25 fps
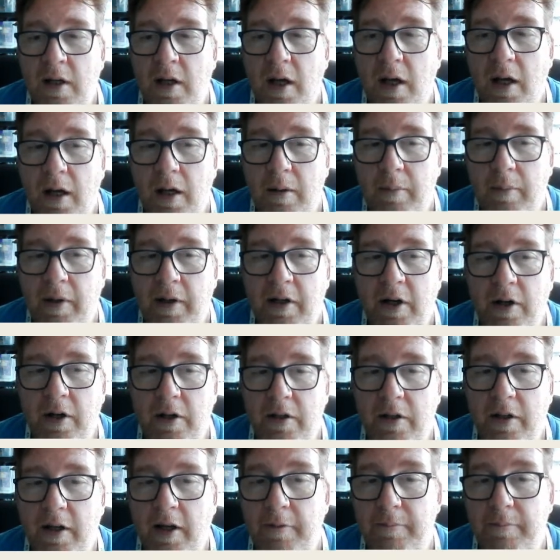I
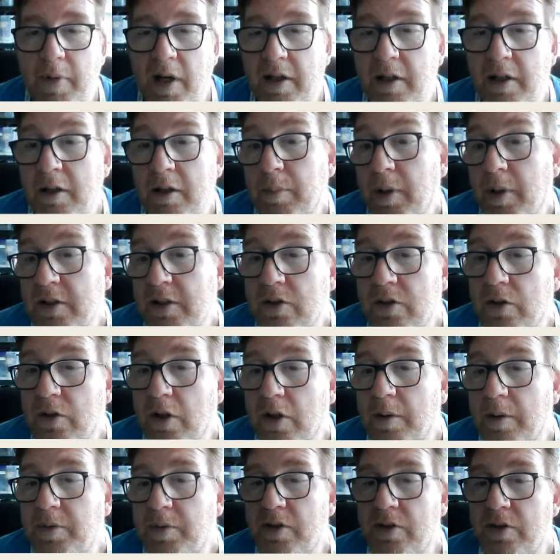currently have my eBay store
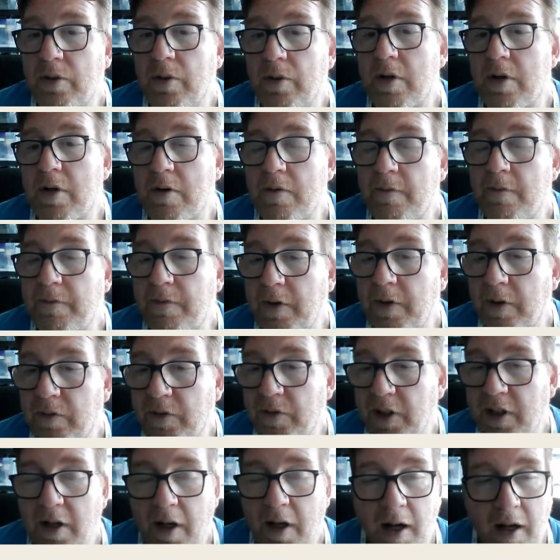up to
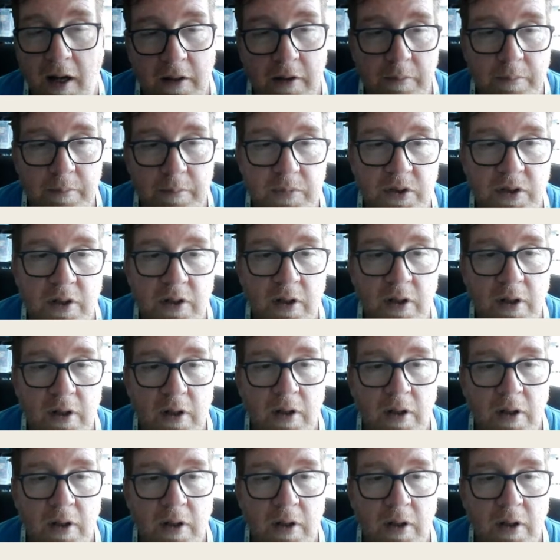250 items.